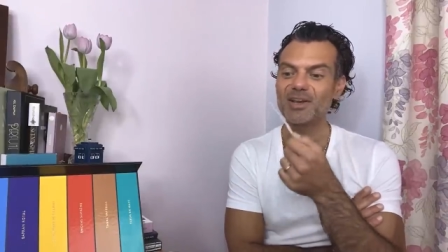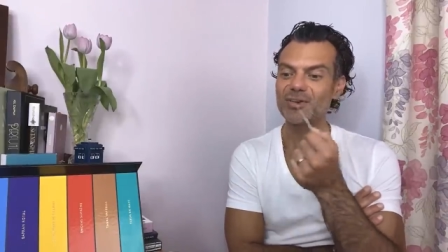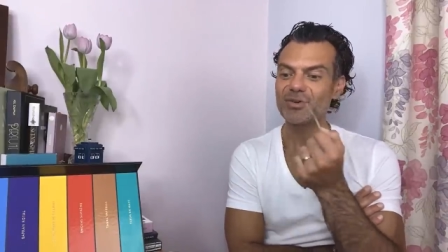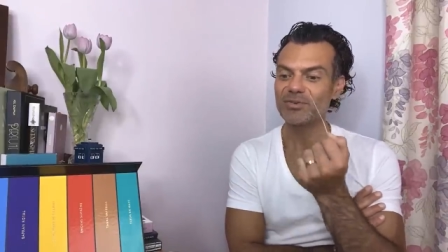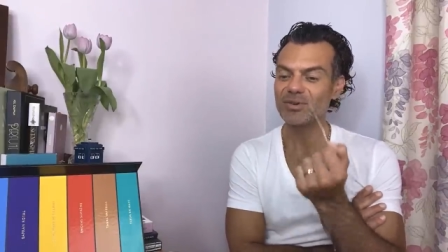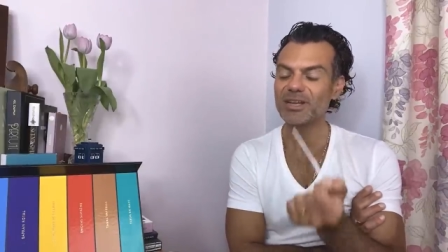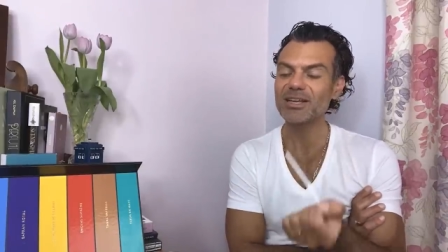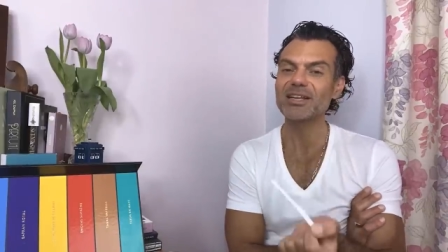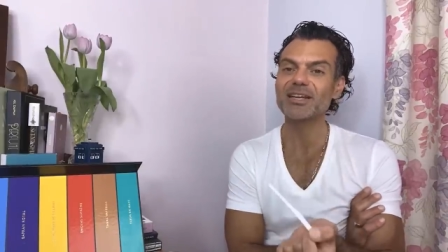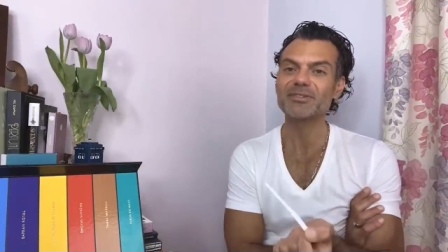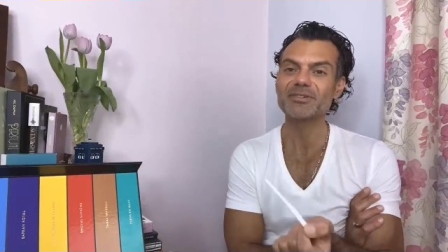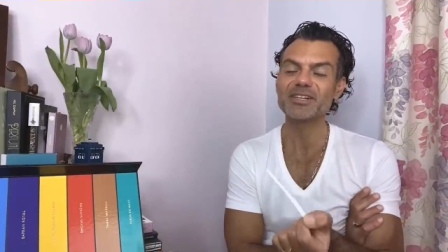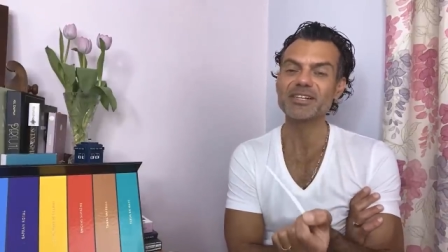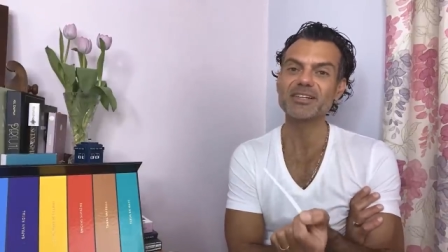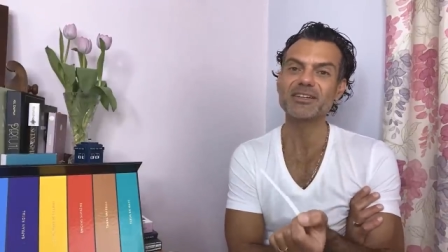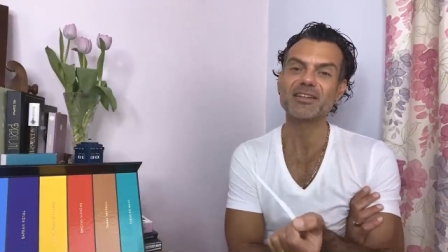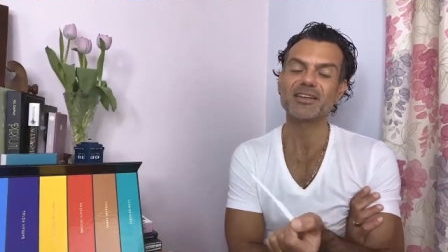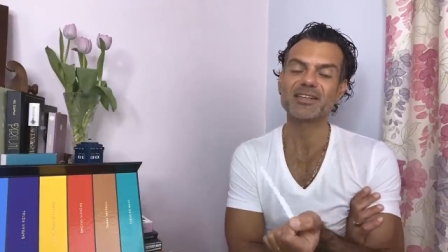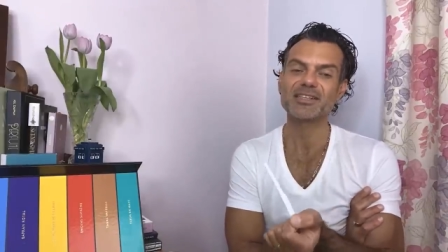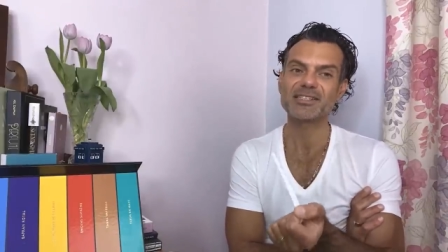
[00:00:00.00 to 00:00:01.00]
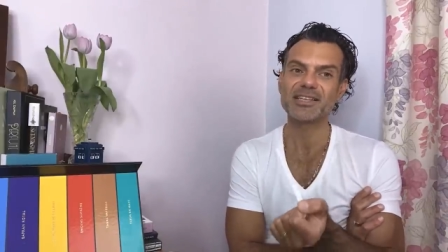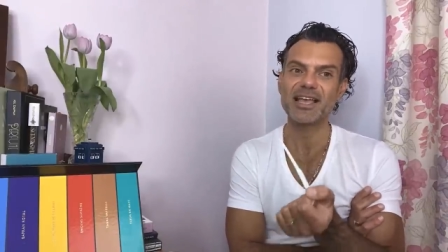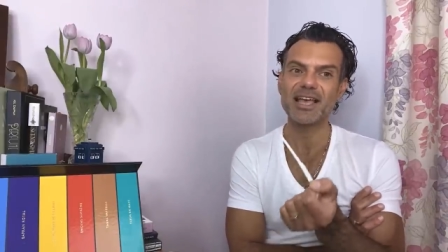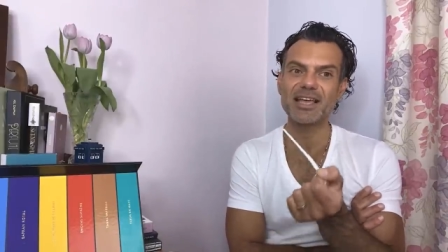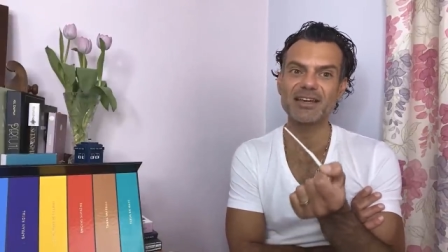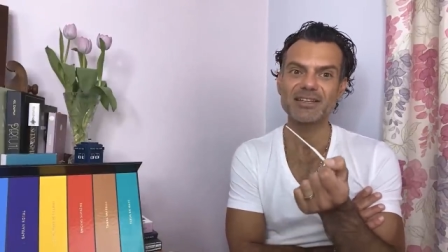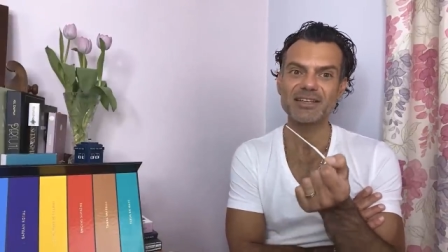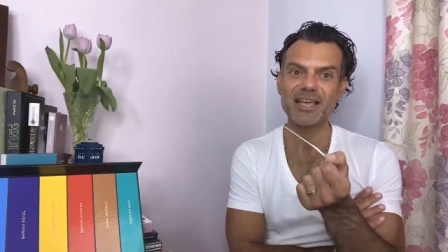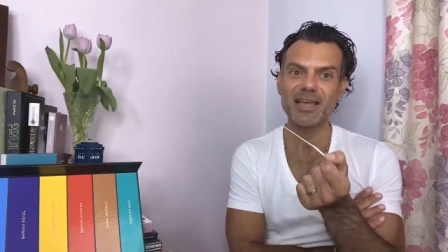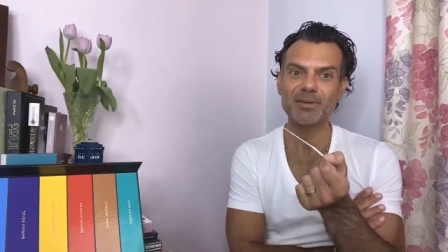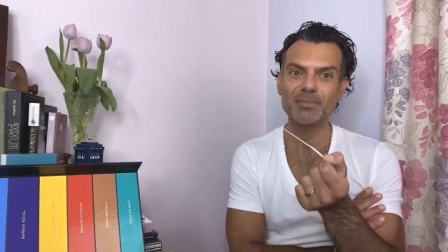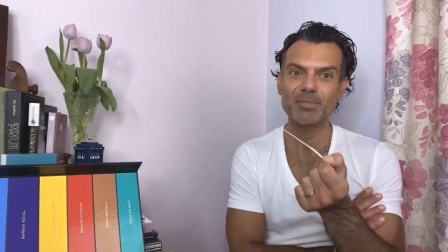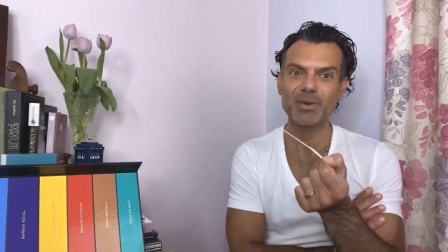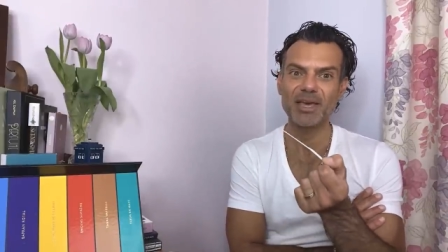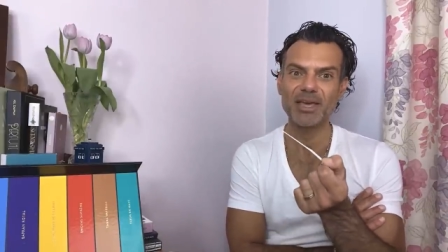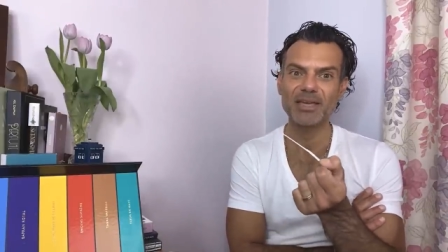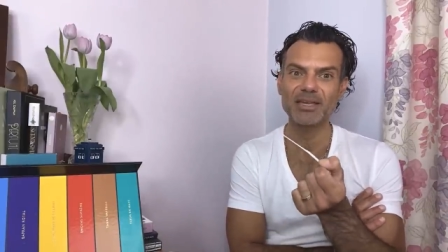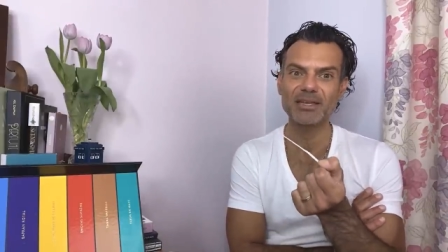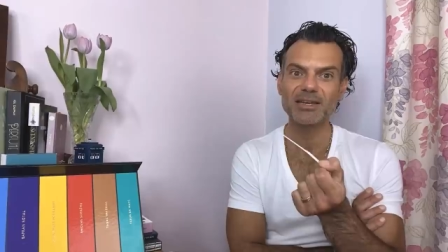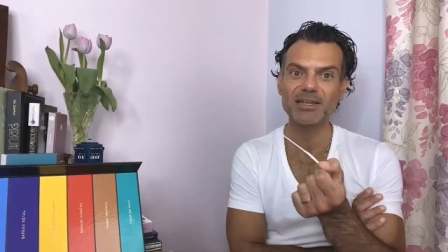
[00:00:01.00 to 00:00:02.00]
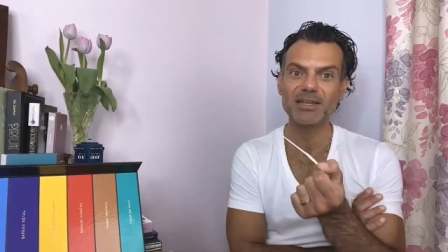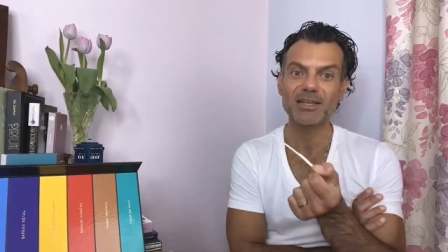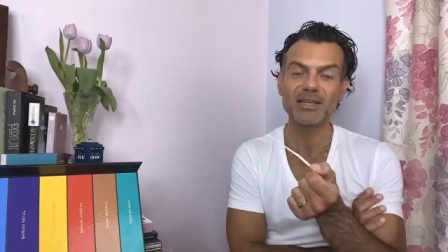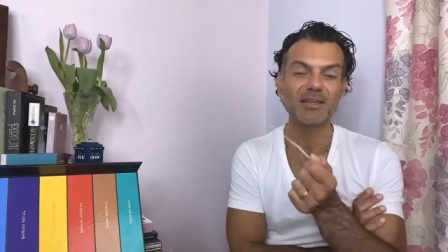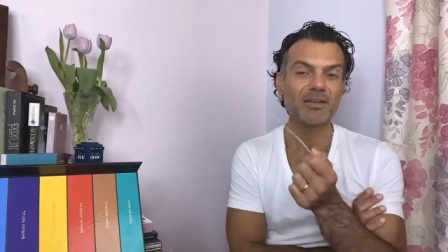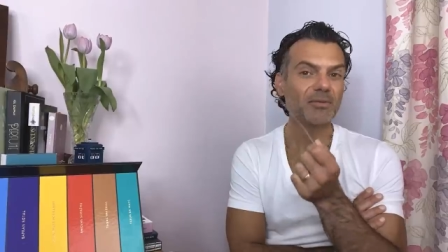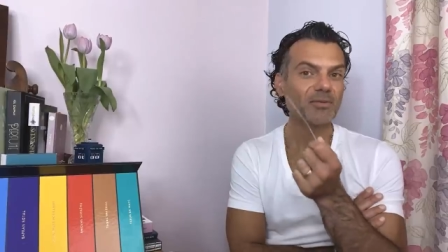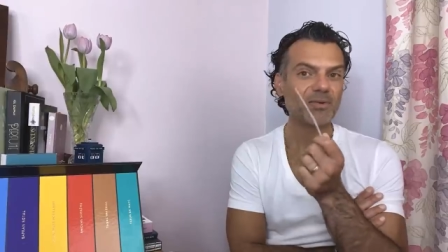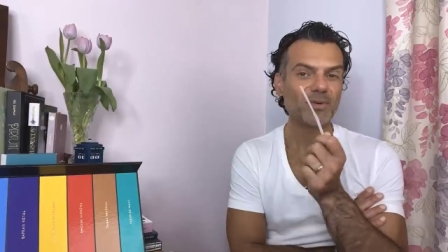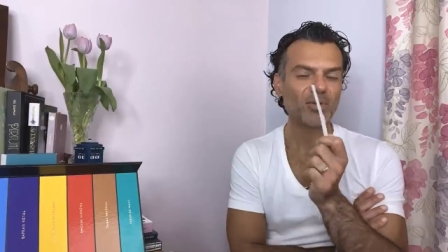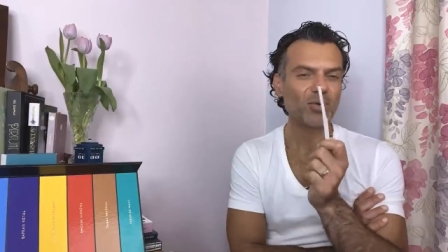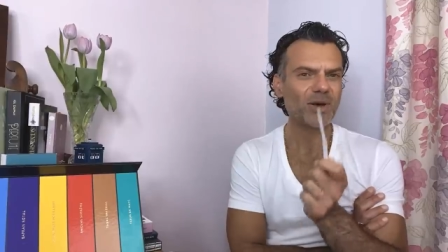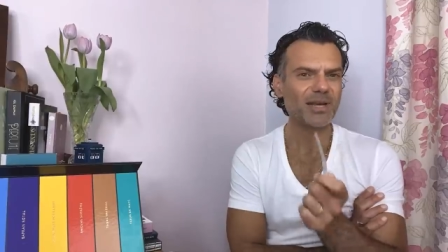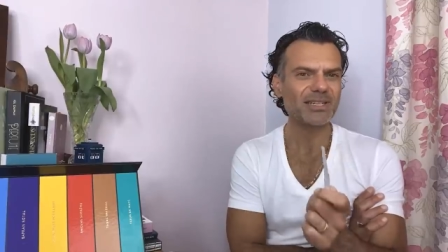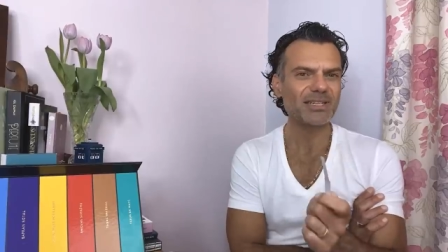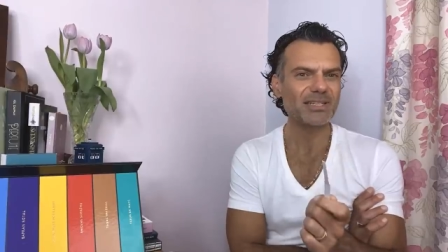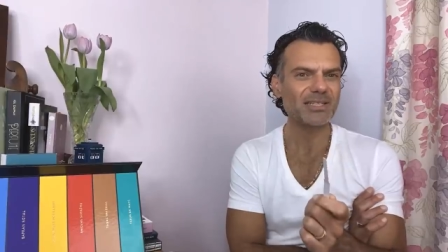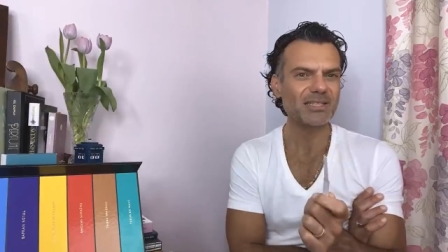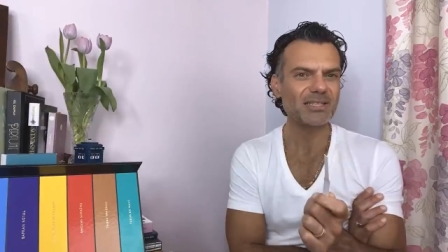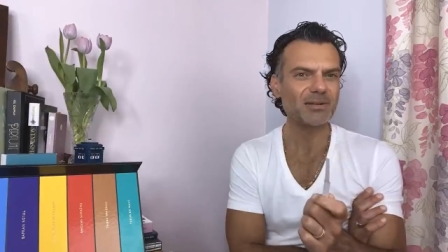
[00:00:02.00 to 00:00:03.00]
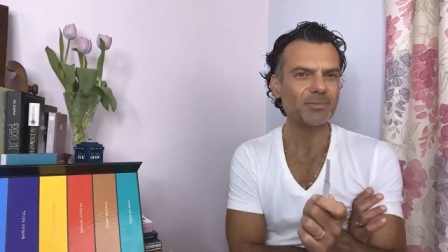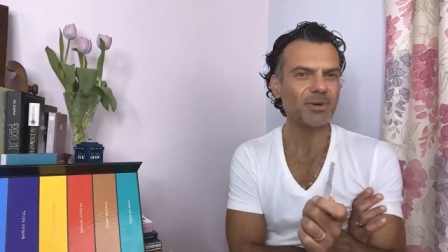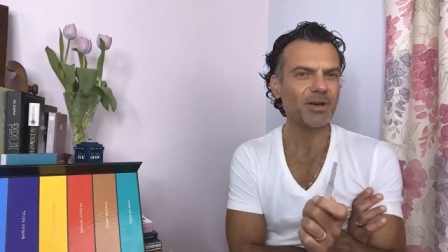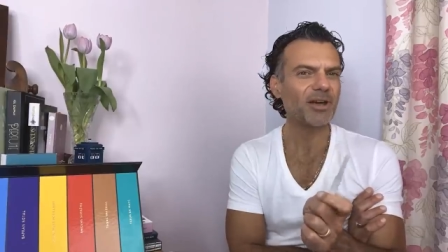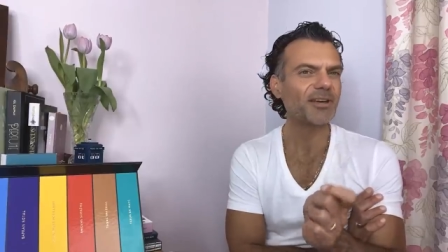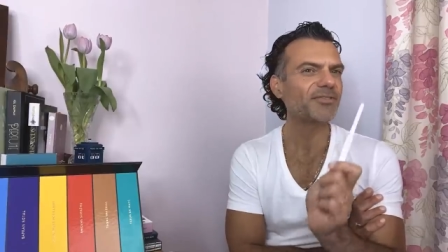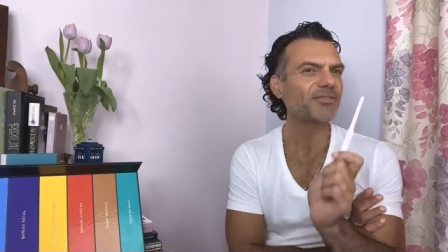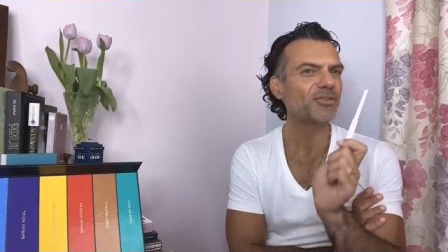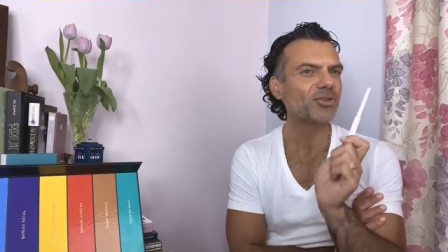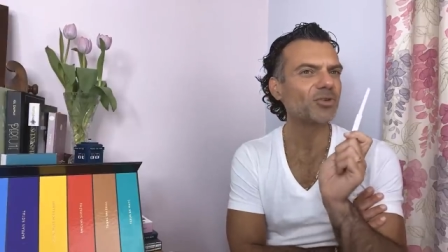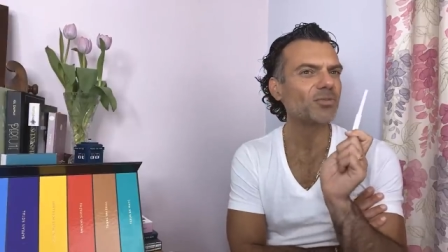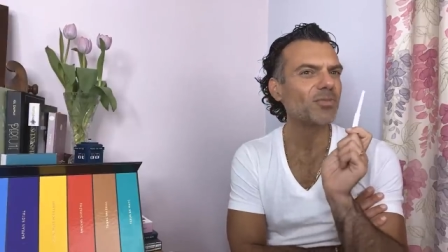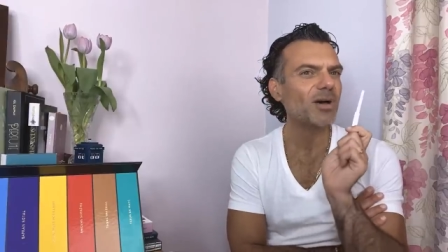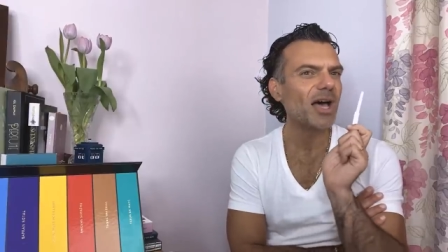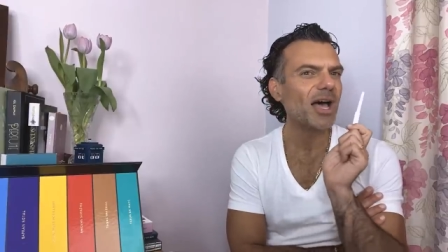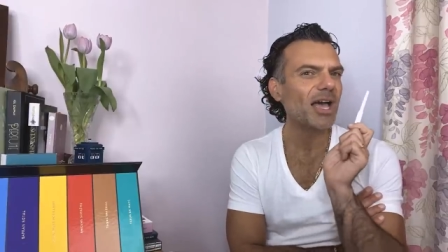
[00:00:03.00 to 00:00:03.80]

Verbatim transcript: Really, really nice ad campaign, quite decent perfume.